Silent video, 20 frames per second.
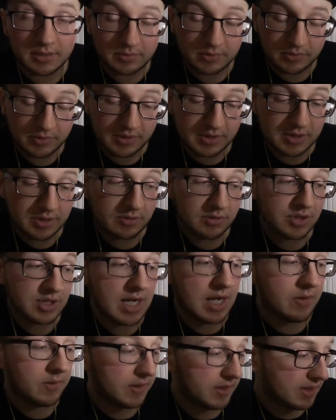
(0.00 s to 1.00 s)
I'm going to
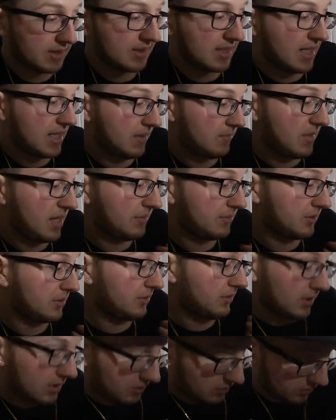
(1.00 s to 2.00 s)
shower because I am
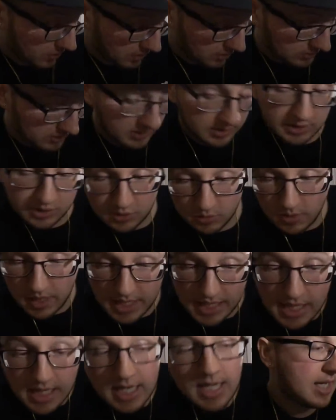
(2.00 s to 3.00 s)
absolutely gross and
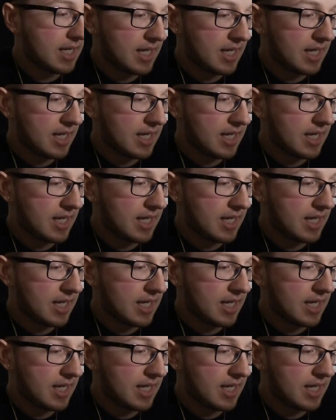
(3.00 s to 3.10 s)
sweaty